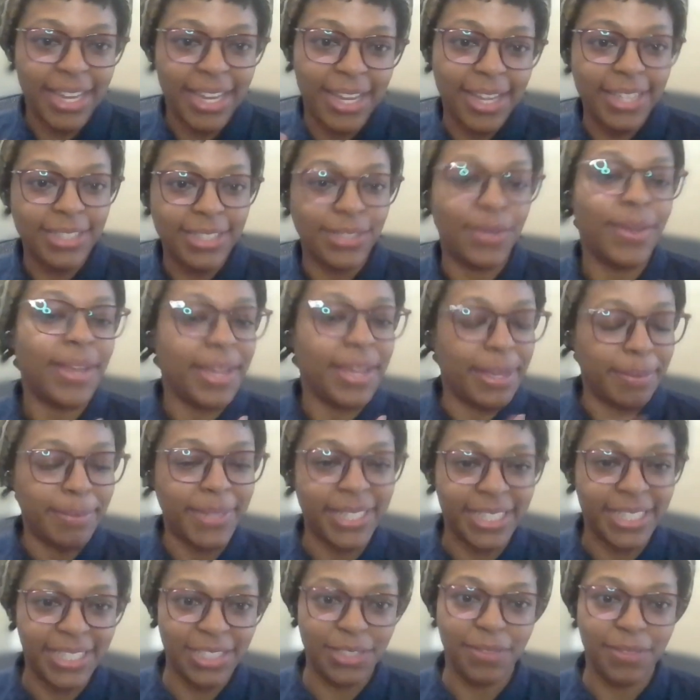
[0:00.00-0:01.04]
Hi, so I'm
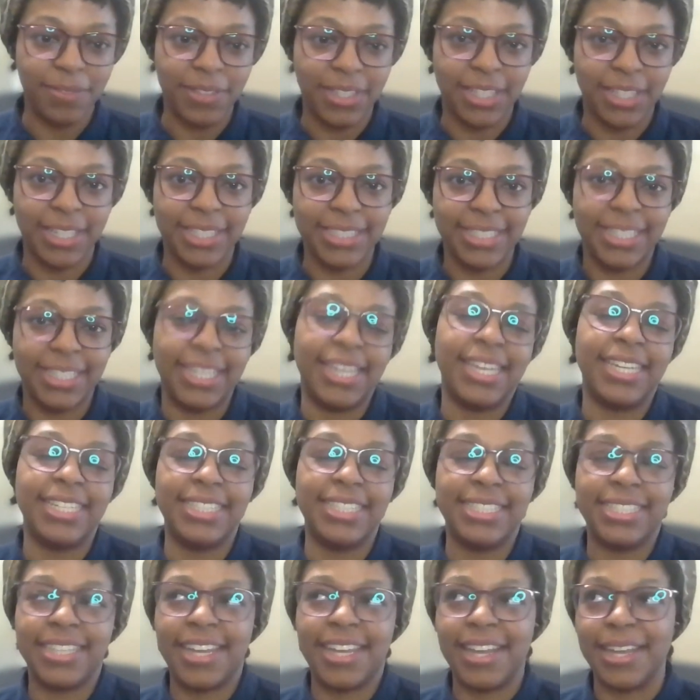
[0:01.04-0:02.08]
Aneisha
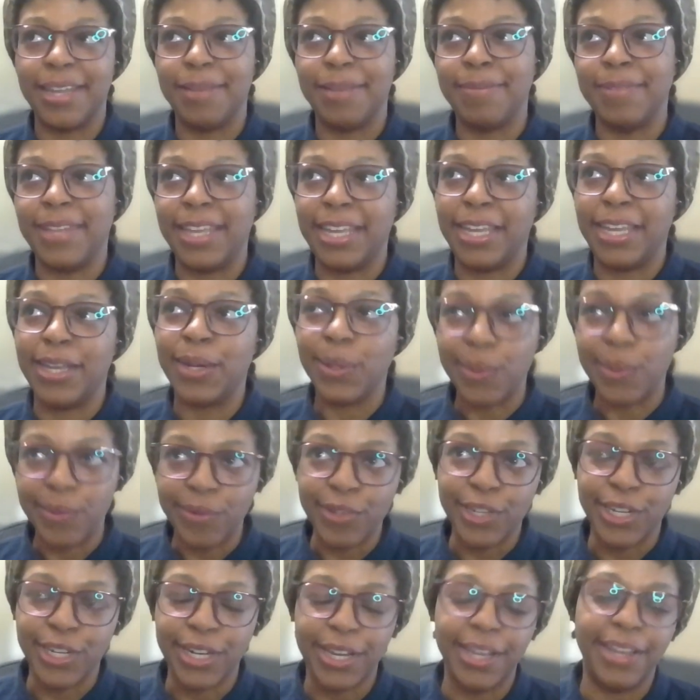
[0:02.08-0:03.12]
Velazquez. I'm the
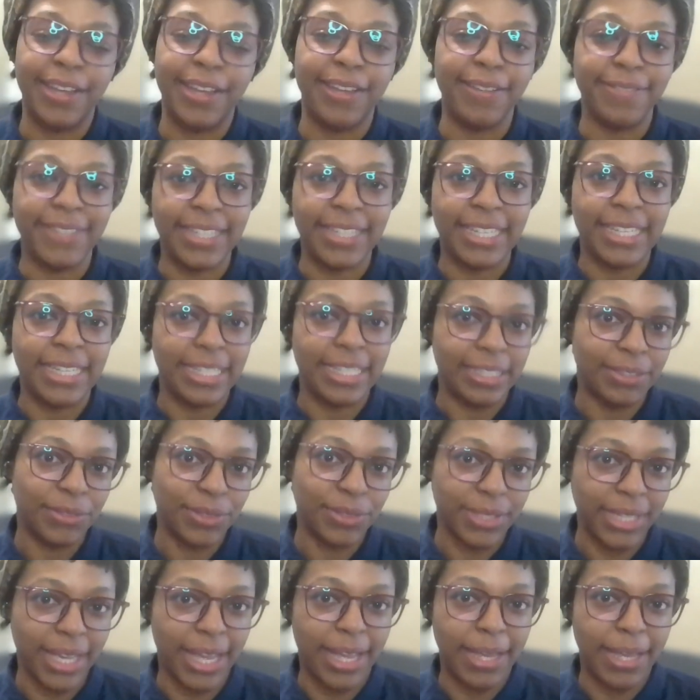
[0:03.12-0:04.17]
owner of Yellow
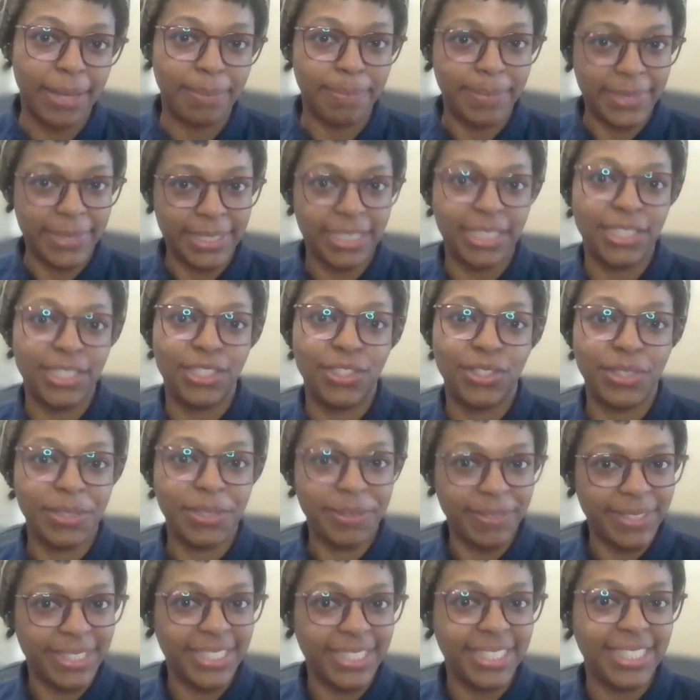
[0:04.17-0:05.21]
Sky Business
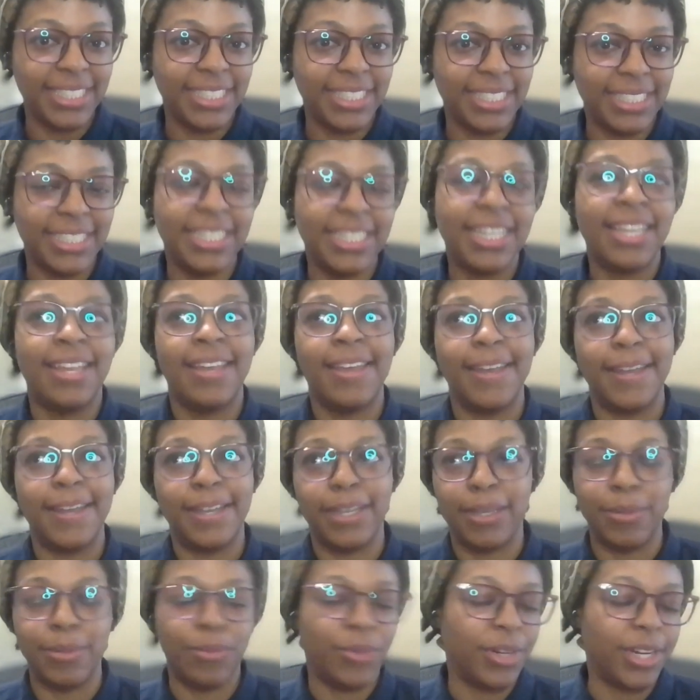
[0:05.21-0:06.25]
Services,
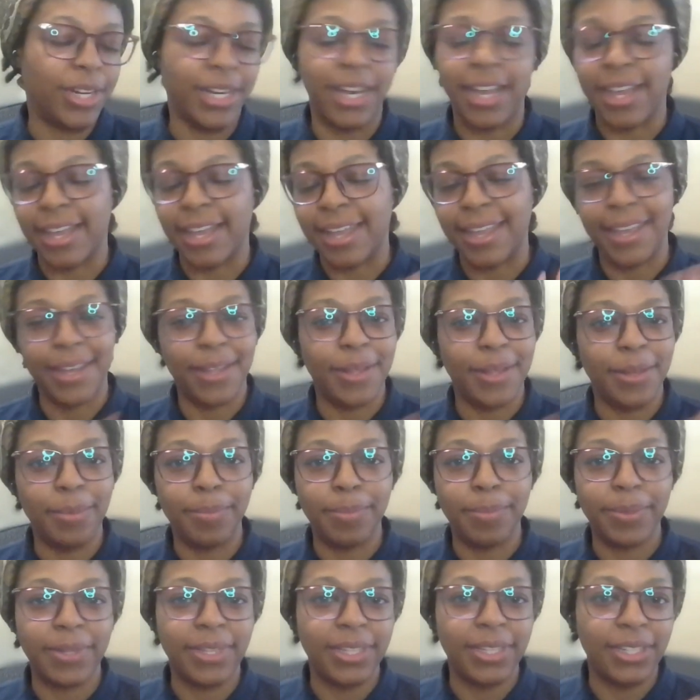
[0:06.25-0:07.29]
where I
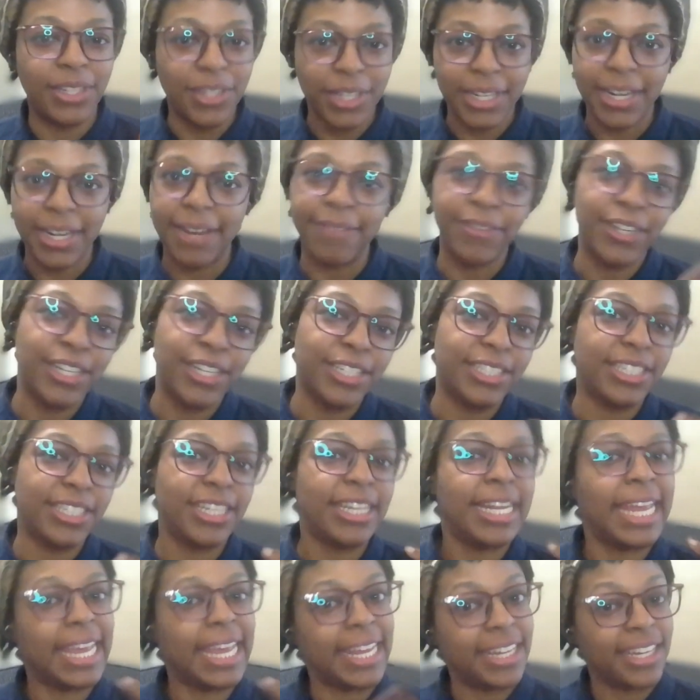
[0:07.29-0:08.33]
help
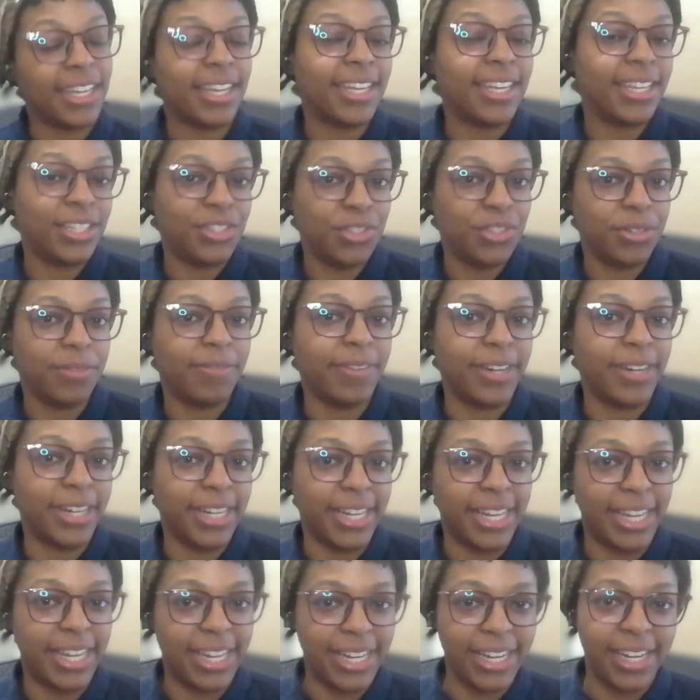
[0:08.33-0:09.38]
neurodivergent and
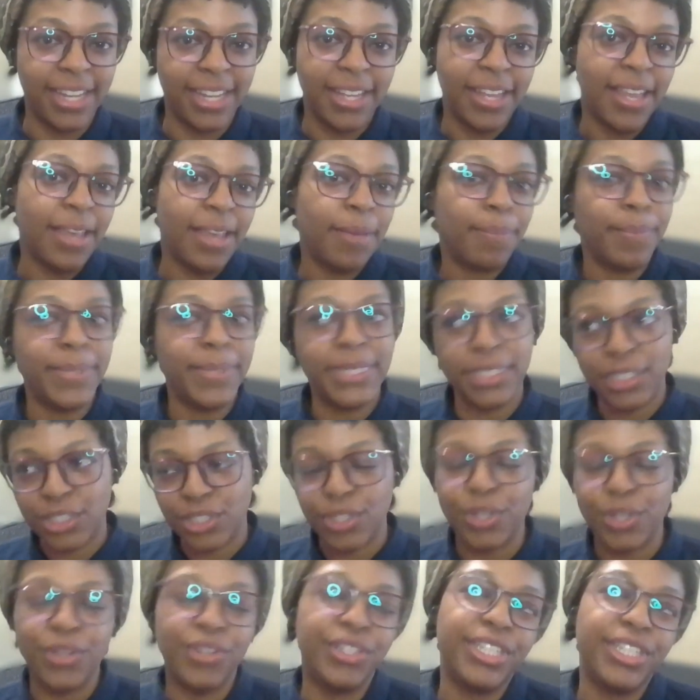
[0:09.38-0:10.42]
introverted
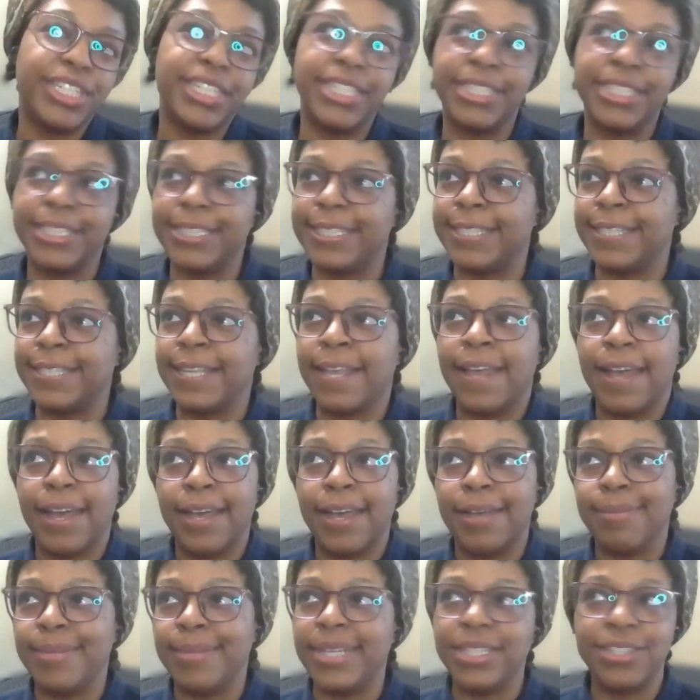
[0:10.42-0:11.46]
business owners
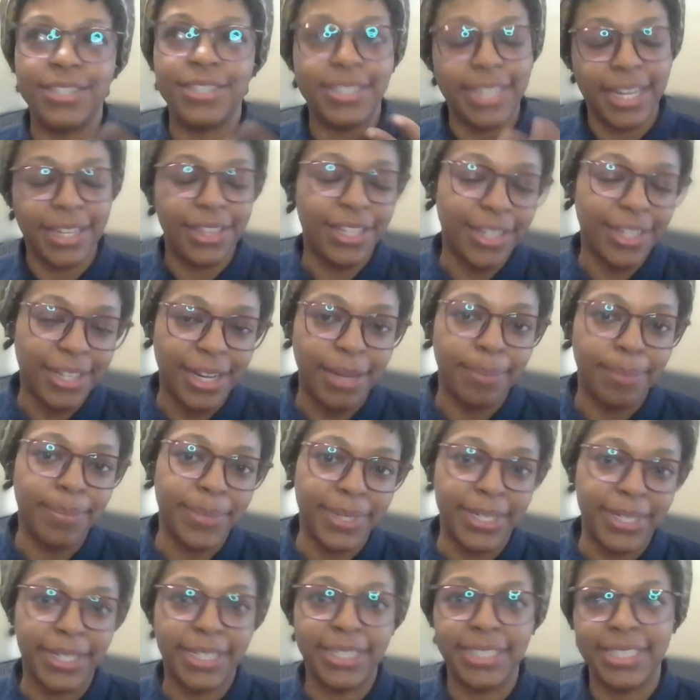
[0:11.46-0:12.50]
understand their
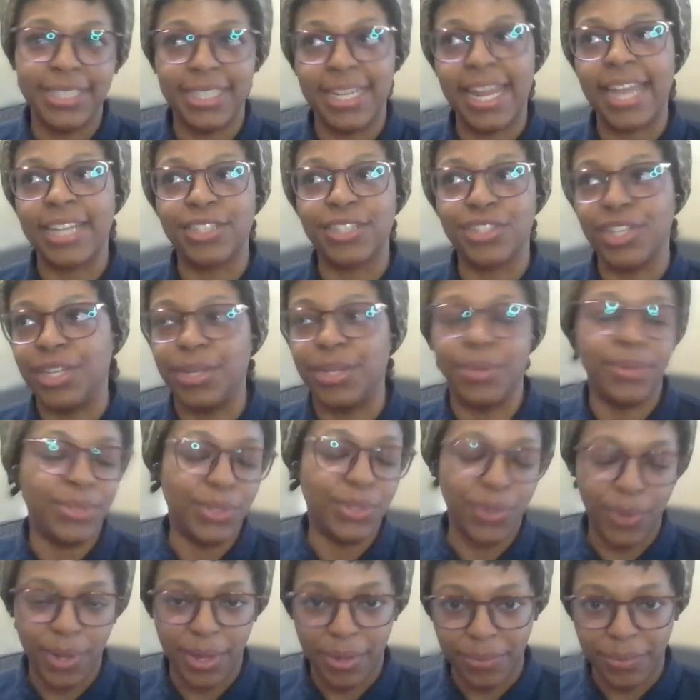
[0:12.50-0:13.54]
numbers and actually know what's
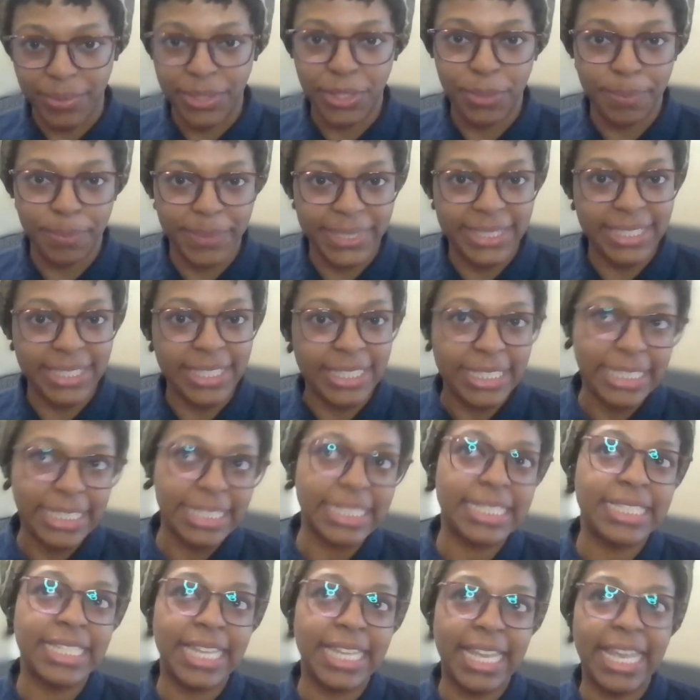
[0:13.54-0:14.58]
going on with their
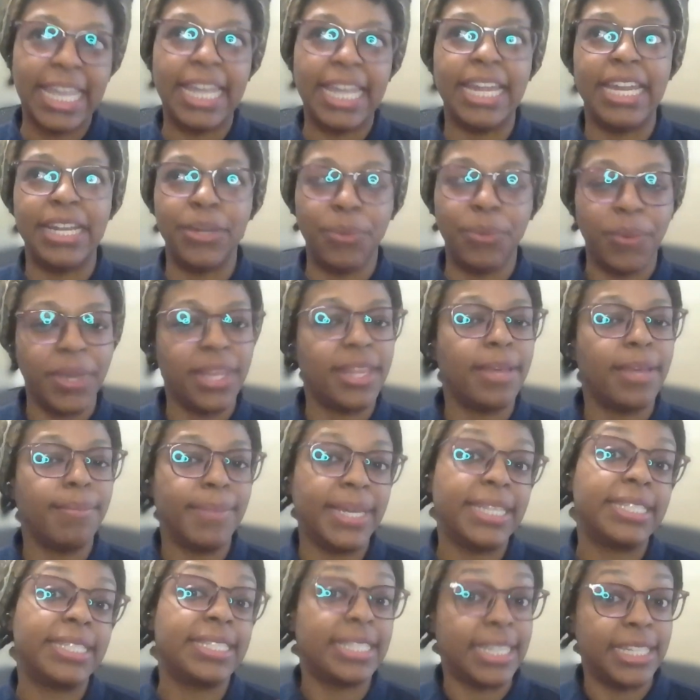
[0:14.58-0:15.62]
business in a way that
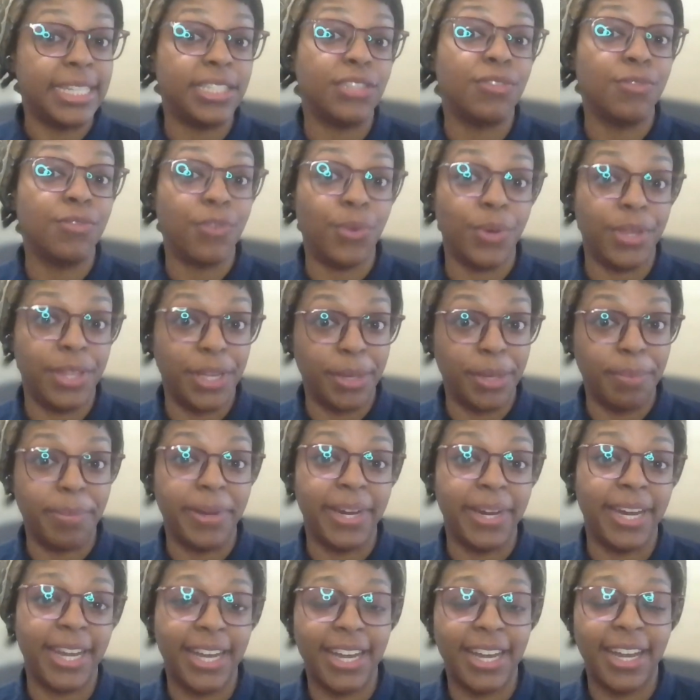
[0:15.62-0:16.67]
makes sense for their
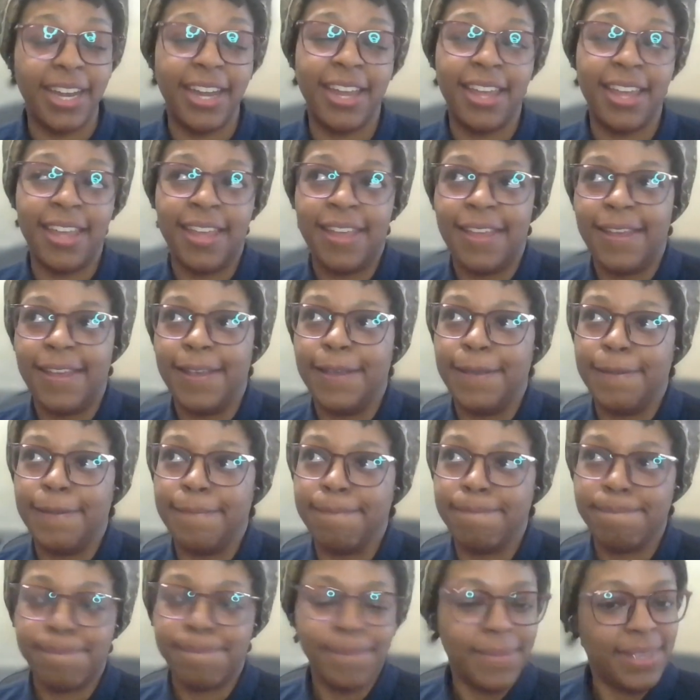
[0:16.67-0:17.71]
brain.
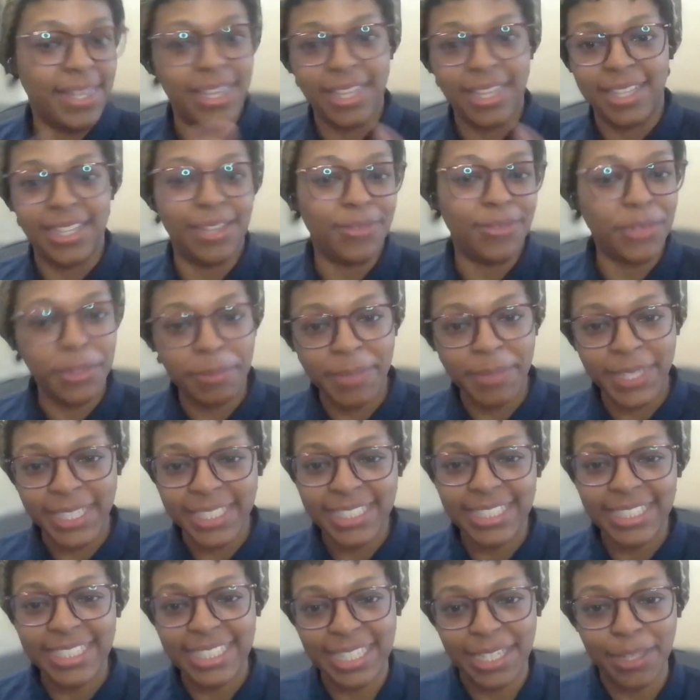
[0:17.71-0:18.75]
And then with me
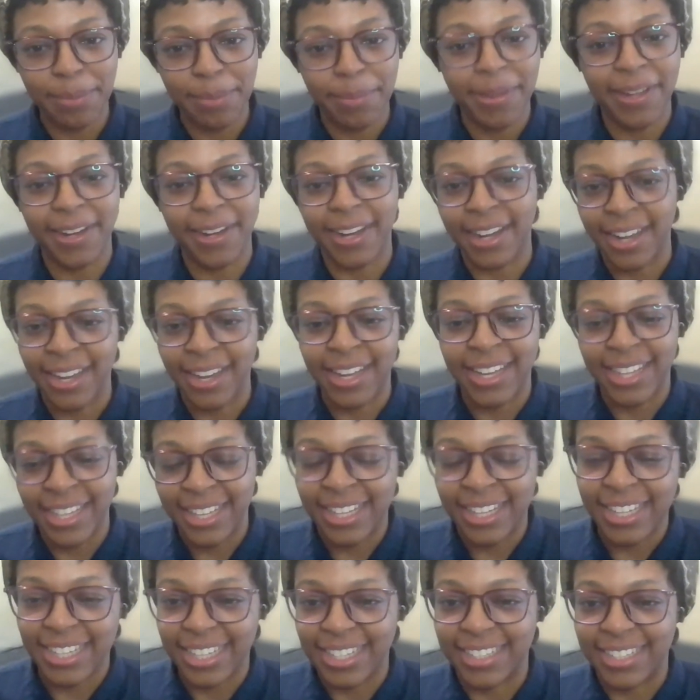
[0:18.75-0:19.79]
is Tina Barr.
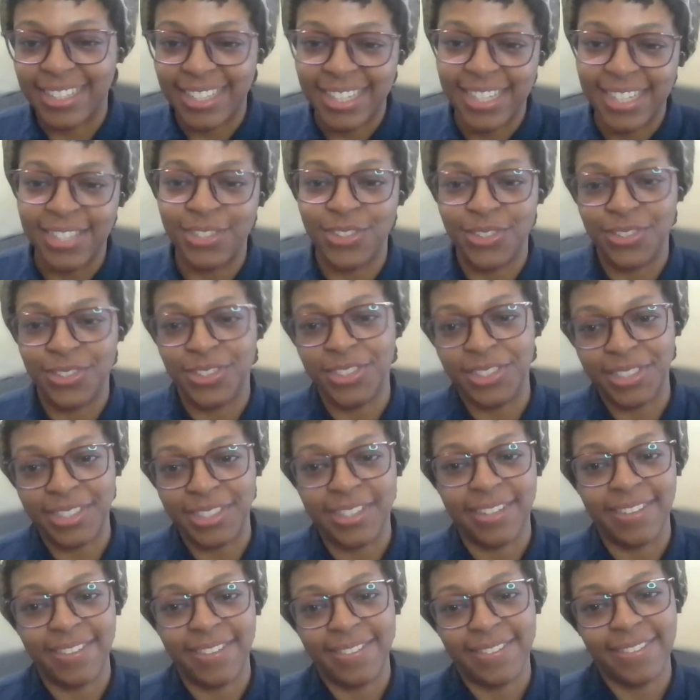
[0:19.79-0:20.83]
Yeah, you can introduce
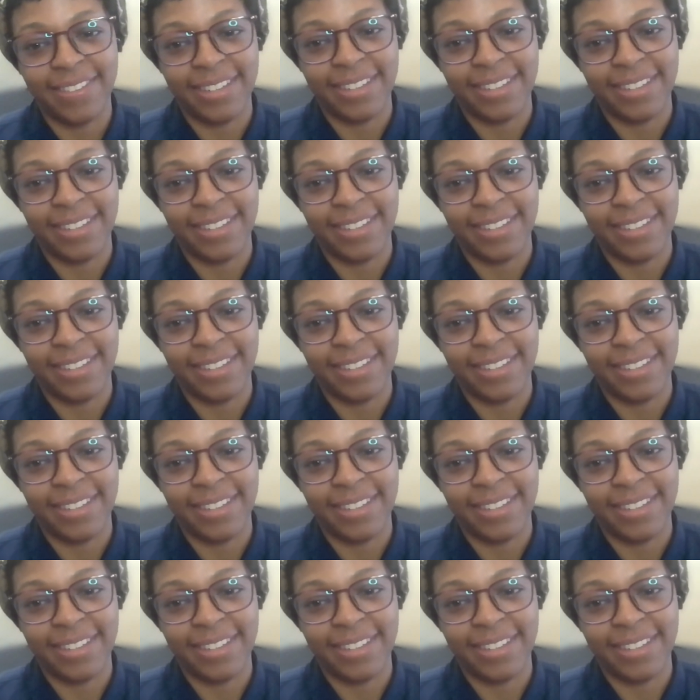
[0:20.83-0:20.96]
yourself.